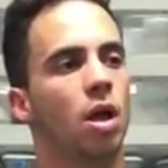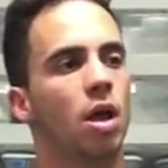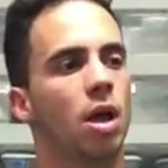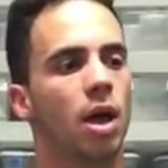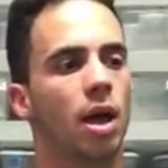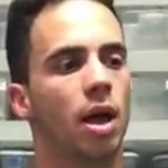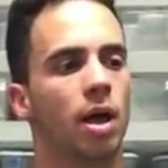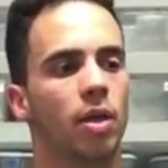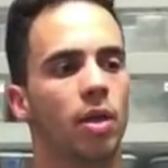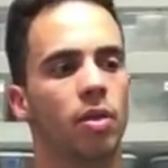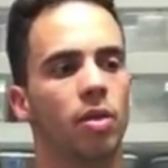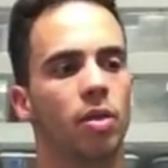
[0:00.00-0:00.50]
And
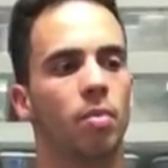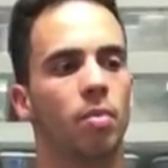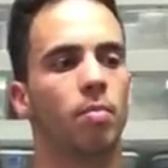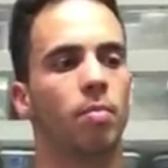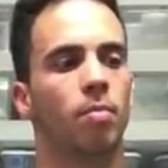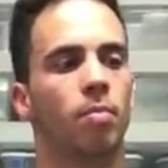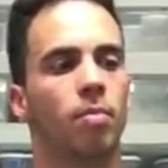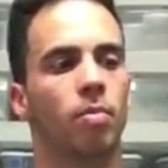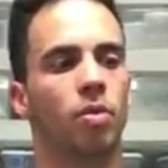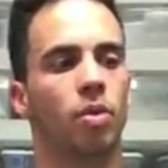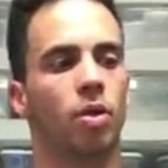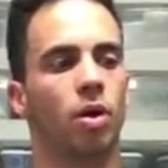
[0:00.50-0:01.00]
then
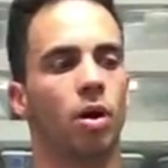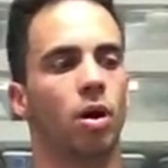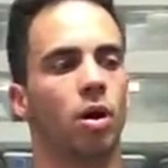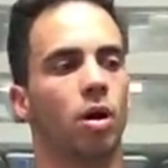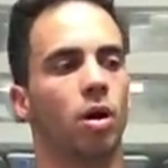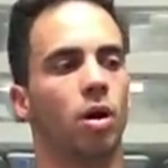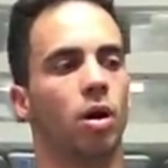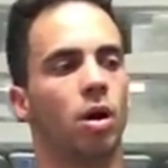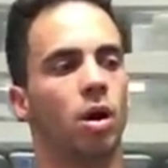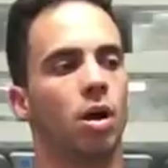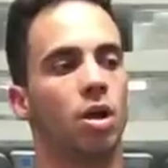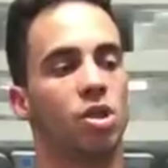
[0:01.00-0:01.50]
the
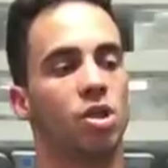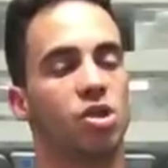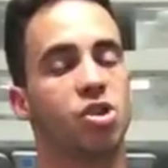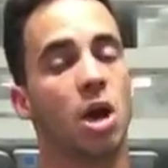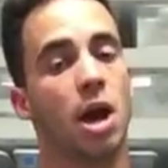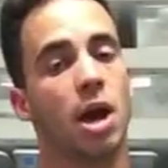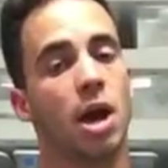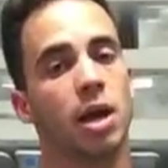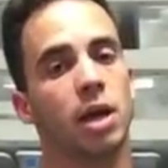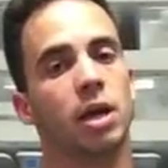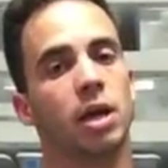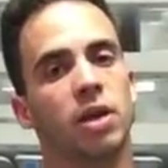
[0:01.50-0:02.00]

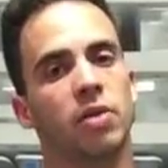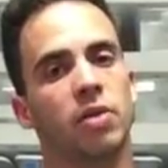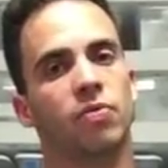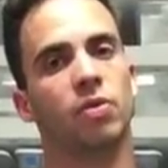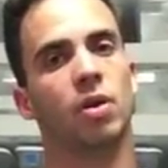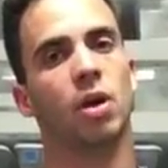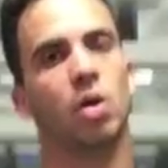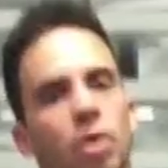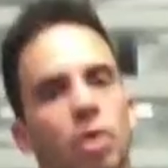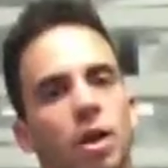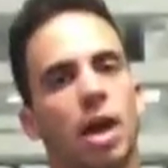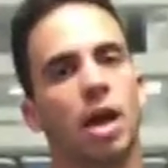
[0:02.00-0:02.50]
giant
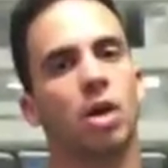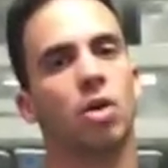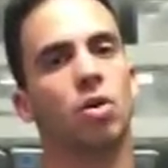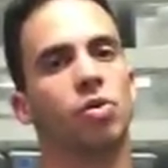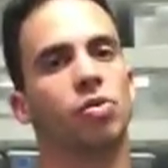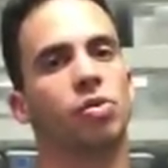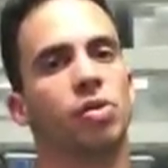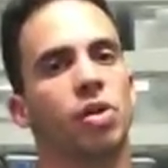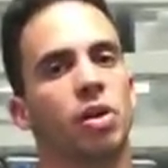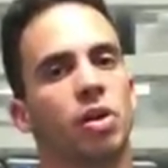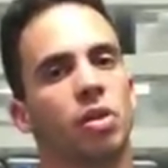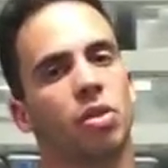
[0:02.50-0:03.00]
leaf-tailed geckos
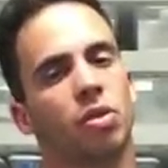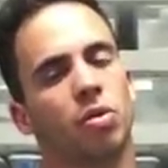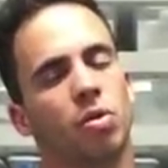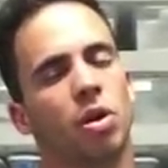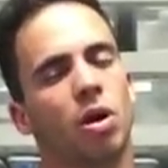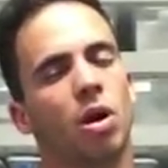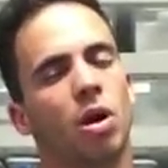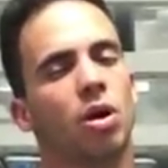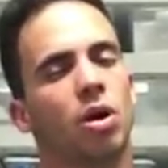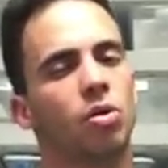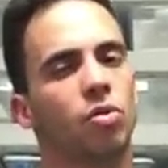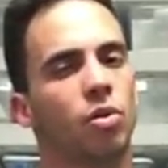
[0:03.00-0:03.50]
like
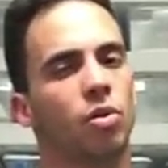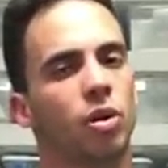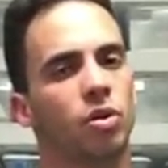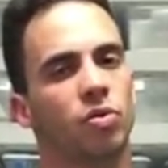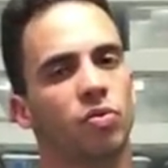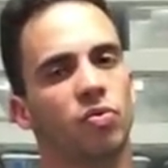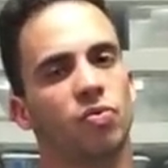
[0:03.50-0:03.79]
$300 to